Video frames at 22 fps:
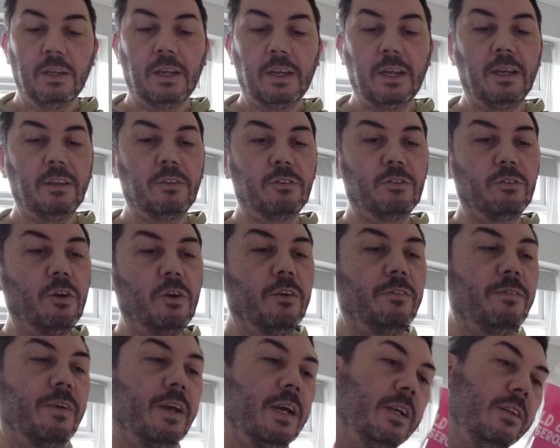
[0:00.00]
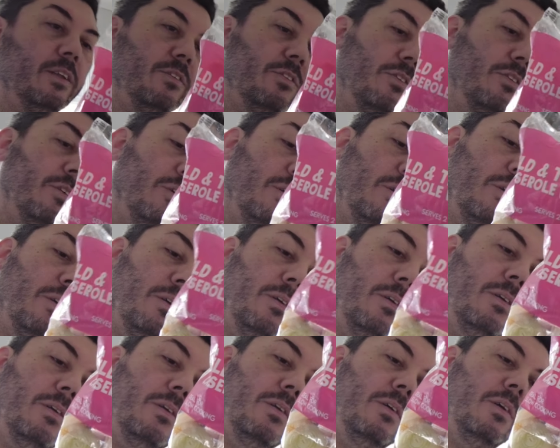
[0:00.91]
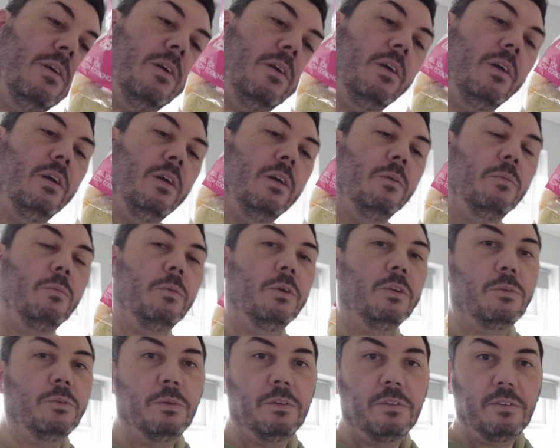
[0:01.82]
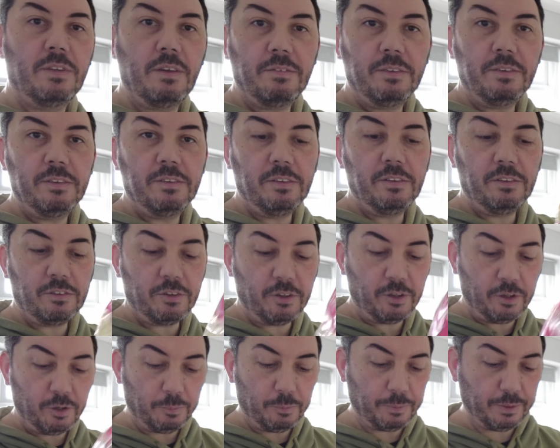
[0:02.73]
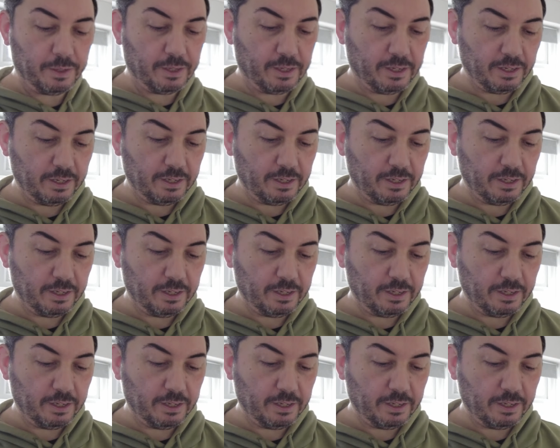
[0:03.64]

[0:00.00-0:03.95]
casserole veg, which was 72p.